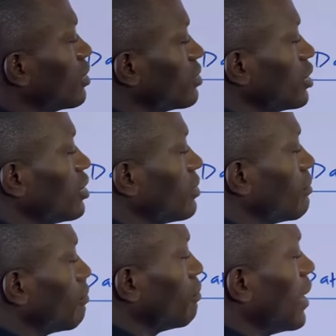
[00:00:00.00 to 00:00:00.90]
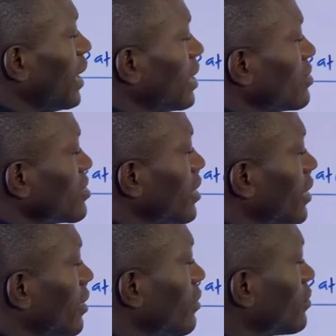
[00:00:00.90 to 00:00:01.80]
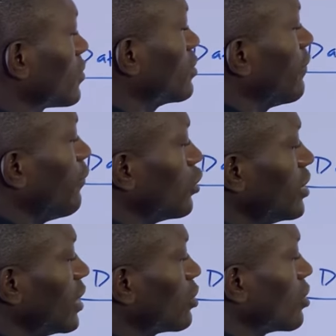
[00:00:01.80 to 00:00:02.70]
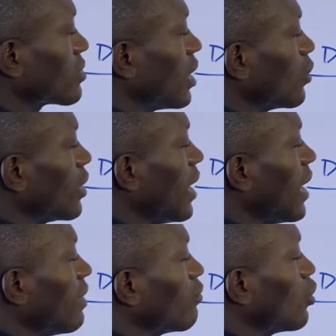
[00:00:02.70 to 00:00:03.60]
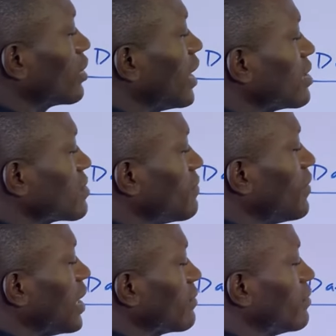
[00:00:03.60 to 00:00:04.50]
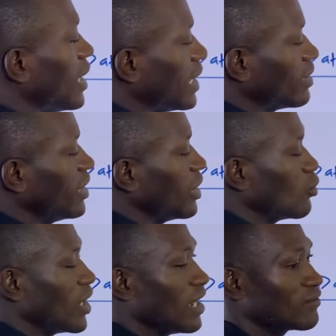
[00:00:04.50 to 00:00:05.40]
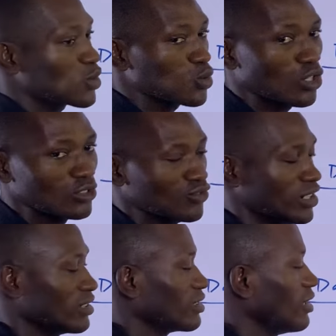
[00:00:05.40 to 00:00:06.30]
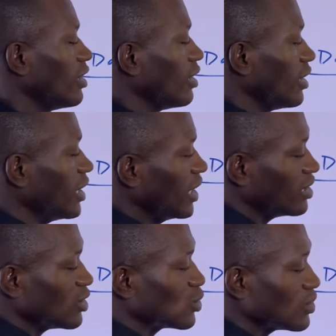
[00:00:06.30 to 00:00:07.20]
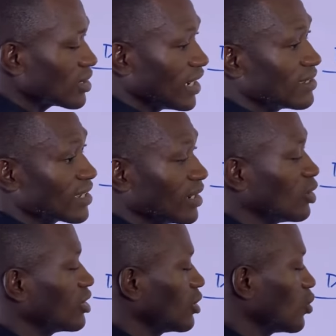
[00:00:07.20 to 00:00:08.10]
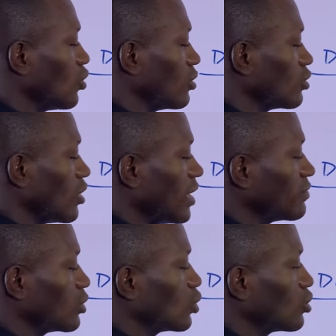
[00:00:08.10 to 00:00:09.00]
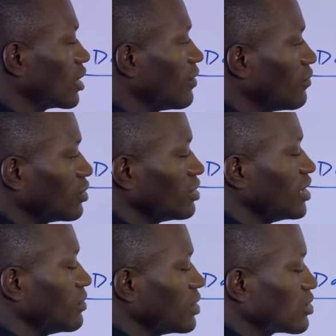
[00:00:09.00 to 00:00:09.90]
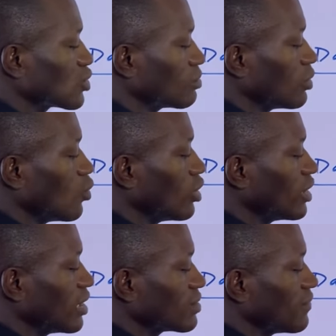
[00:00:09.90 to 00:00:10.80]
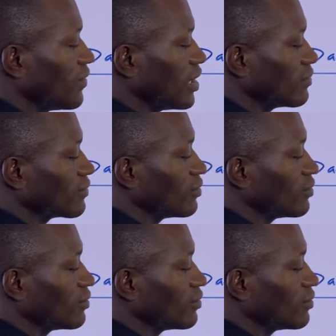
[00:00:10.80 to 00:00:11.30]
the balance here for debtors now, we now have 195 and here we have 200. Here, the two sides are not equal. We have the total for the debit to be 195